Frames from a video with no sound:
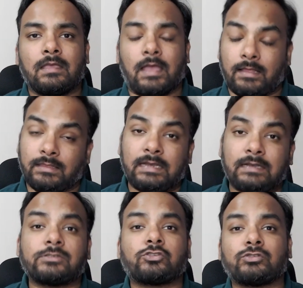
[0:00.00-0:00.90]
And
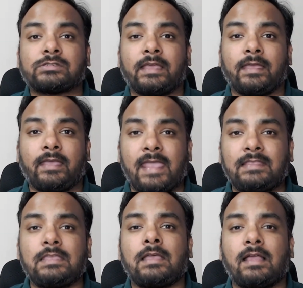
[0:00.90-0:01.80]
needless to say,
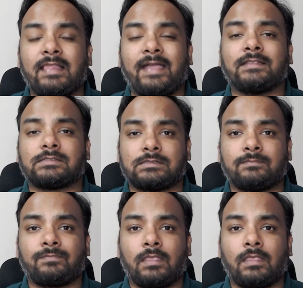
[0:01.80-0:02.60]
any alliance